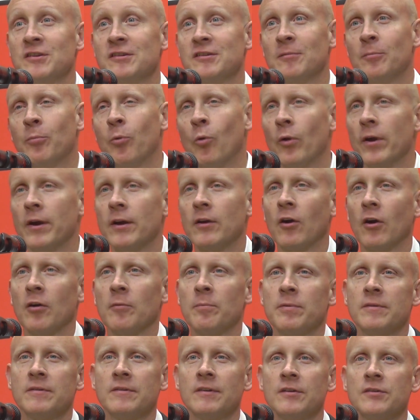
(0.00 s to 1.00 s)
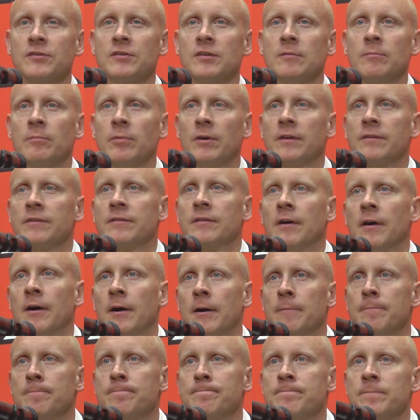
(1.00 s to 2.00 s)
He's in the point guard position.
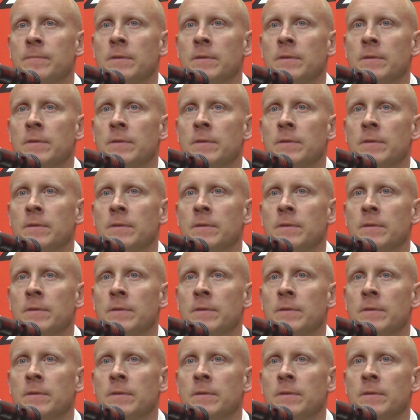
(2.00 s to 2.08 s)
But